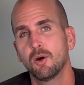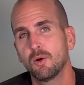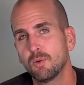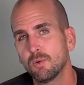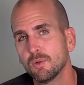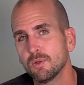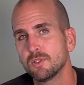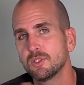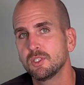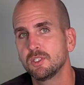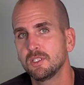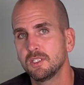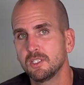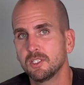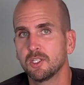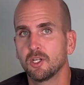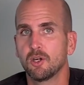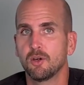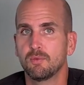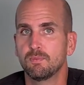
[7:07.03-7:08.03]
Or do you need
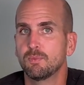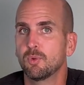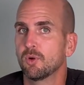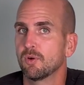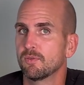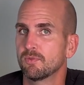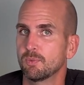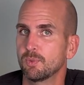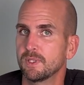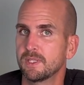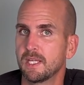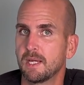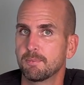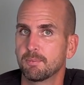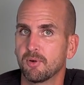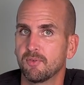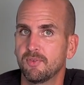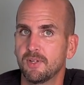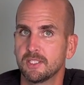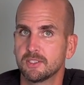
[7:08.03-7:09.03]
to go more with that
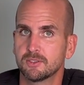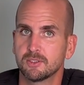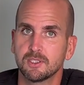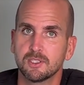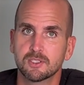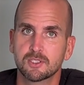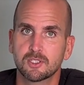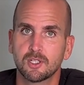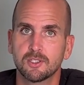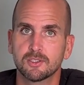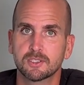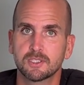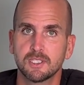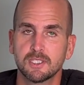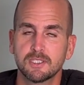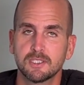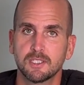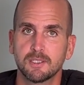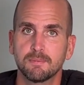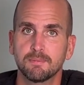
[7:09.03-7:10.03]
professionally installed
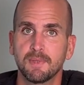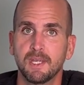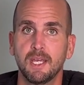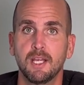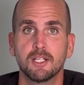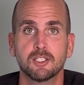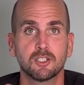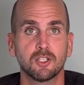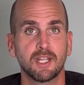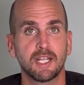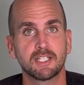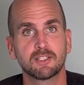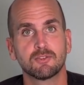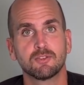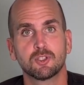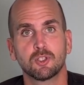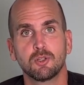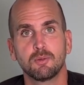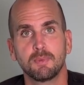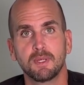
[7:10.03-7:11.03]
system? So thanks for
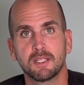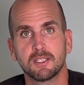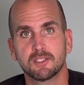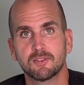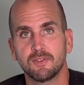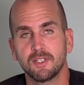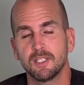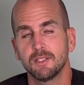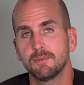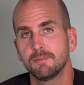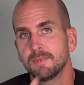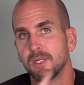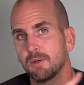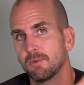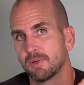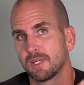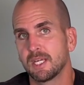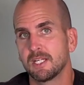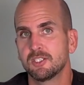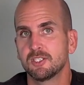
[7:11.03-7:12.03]
joining me on this video, and
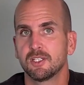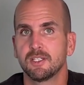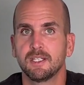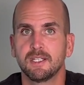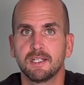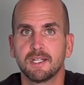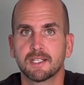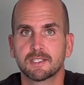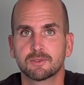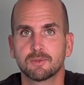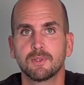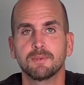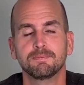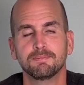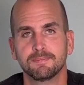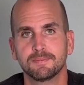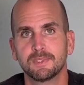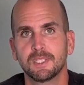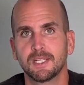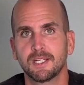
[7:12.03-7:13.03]
we'll catch you on that next one.
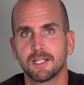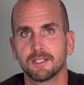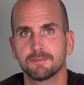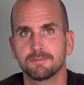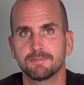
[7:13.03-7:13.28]
Take care.